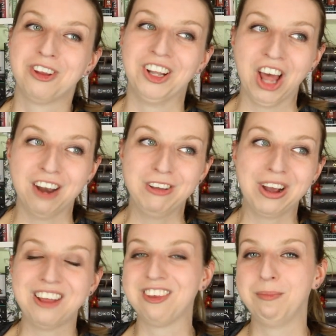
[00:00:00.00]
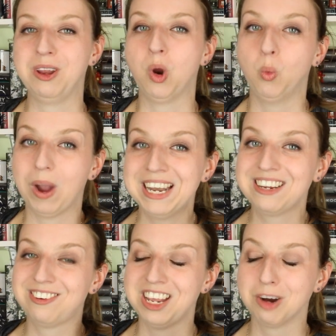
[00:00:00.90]
a lot of you guys have been
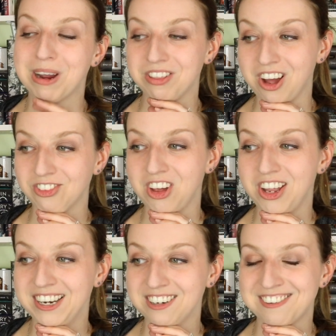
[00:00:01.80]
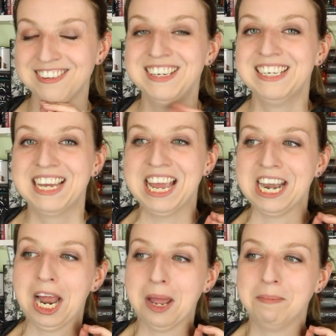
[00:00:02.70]
waiting to hear my thoughts on it,
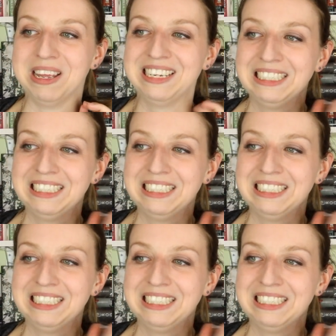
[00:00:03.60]
and I'm,